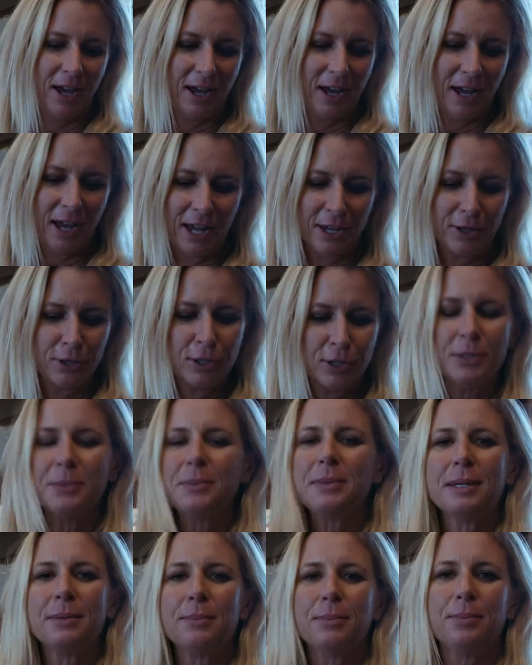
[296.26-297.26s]
I used to
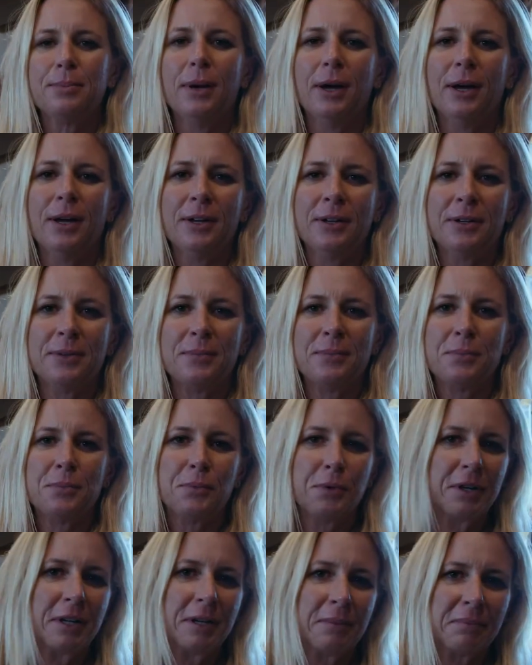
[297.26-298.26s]
be
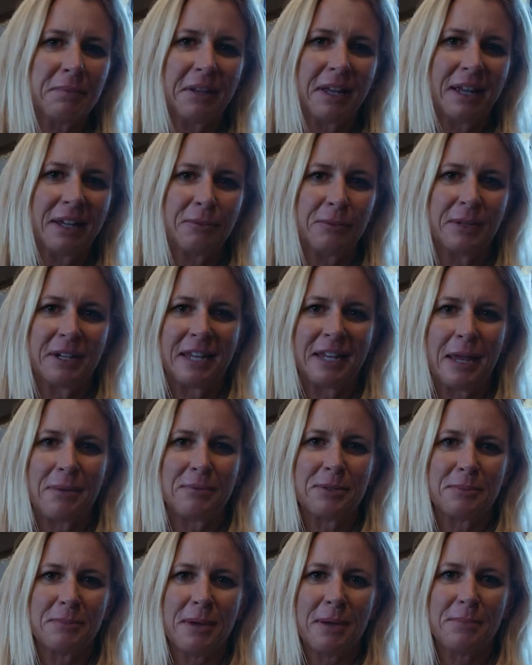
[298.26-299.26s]
pretty plain when it came
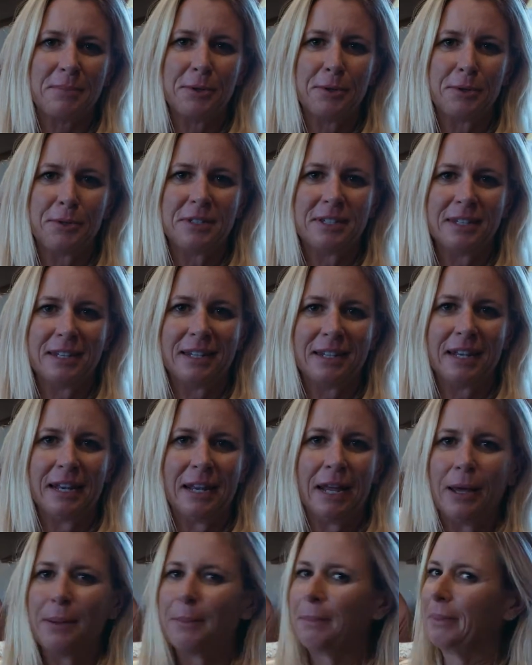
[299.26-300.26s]
to my boots, and
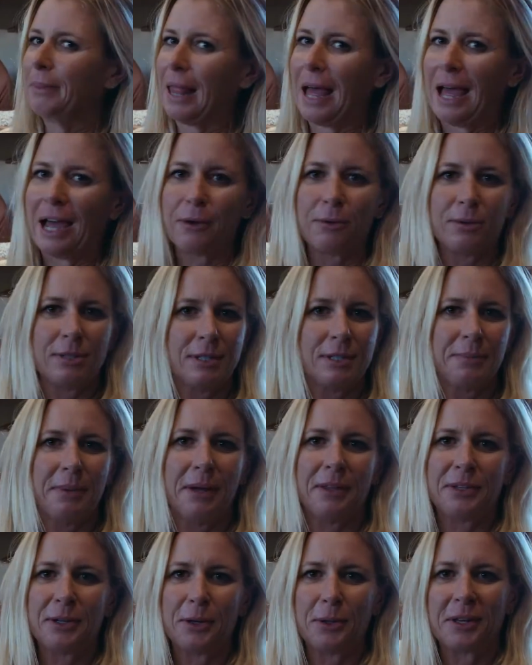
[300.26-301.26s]
black was
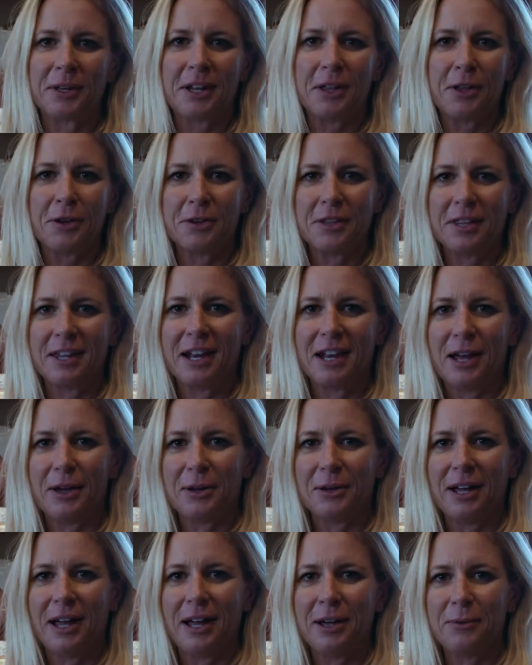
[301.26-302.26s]
about the only color
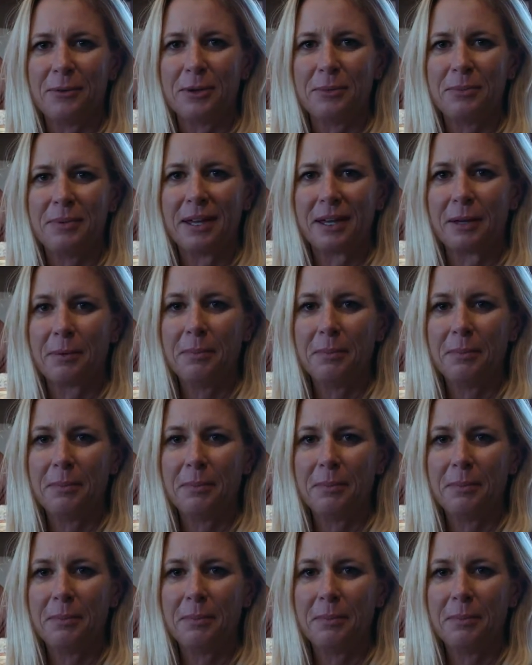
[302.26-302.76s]
that I would pick.